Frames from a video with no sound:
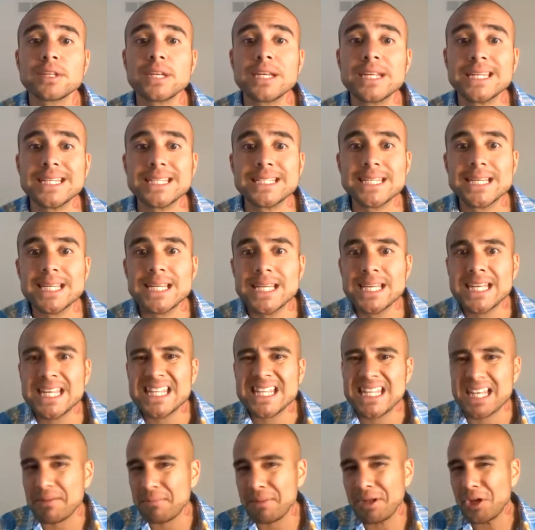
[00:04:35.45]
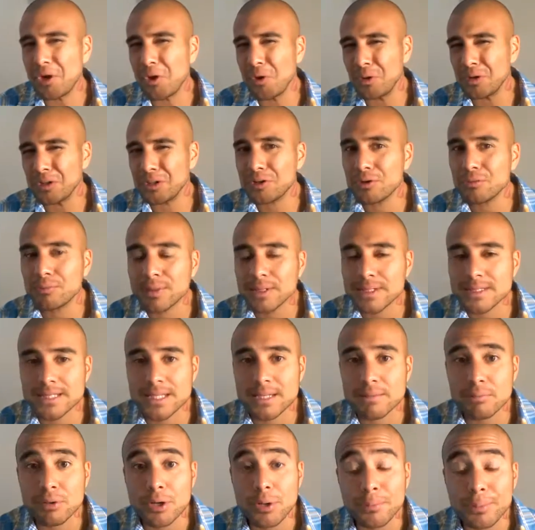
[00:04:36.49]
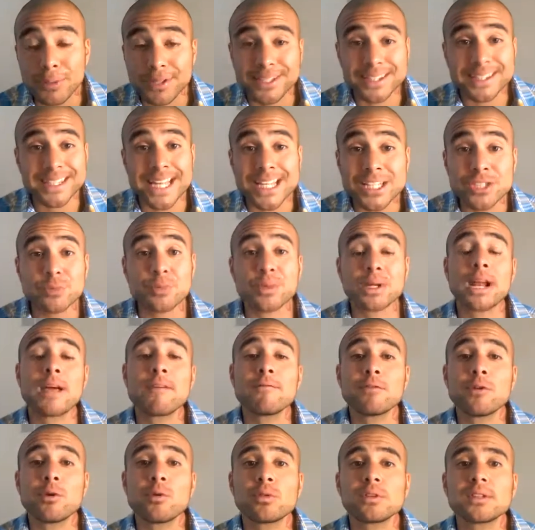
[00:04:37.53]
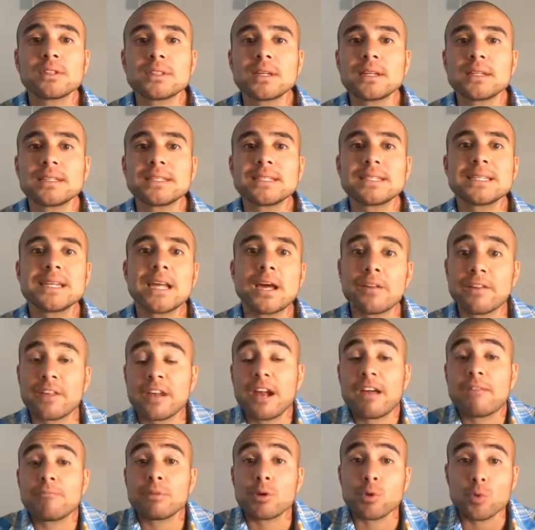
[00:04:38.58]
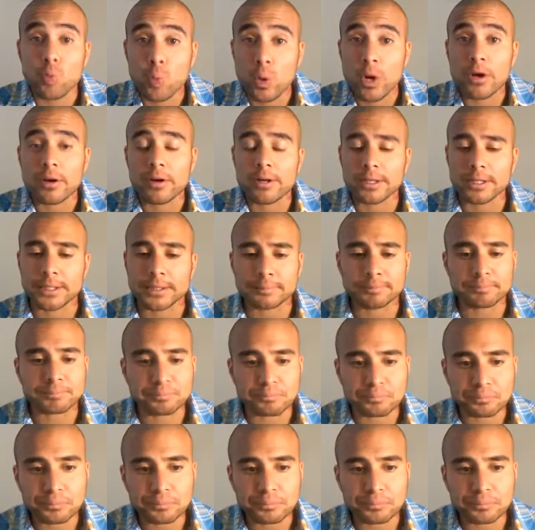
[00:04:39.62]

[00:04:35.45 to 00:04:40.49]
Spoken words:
And that may go a little bit deeper, but that's what I've noticed, at least now that I've been wearing it,